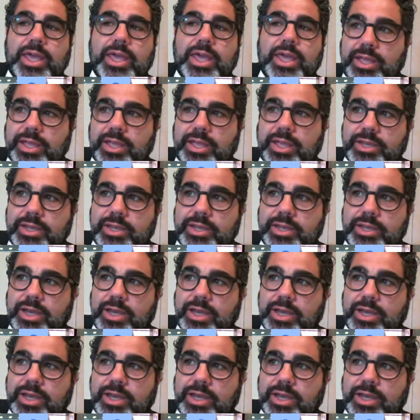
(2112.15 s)
And
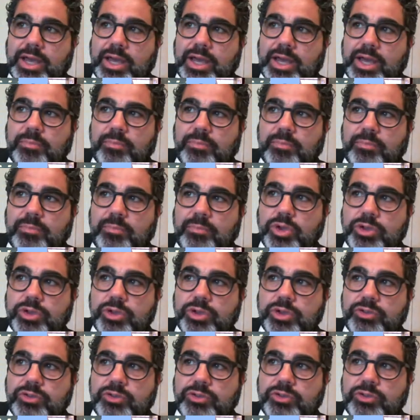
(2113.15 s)
to explain
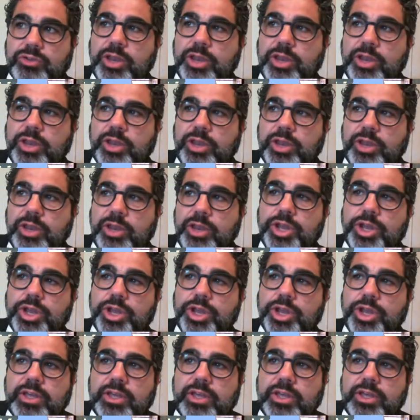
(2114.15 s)
what it is, the
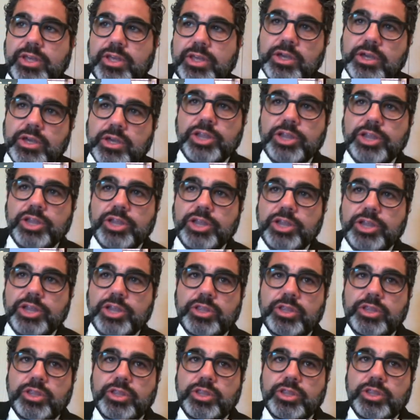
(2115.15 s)

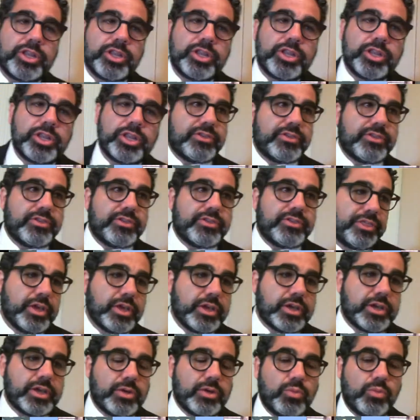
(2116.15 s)
coalition is, I
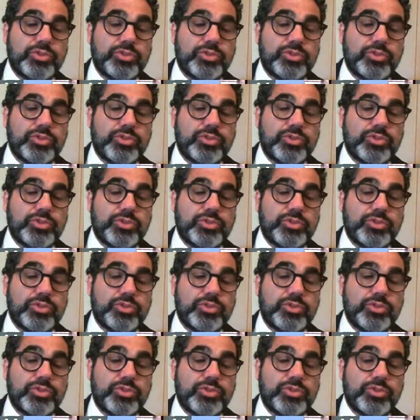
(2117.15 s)
think,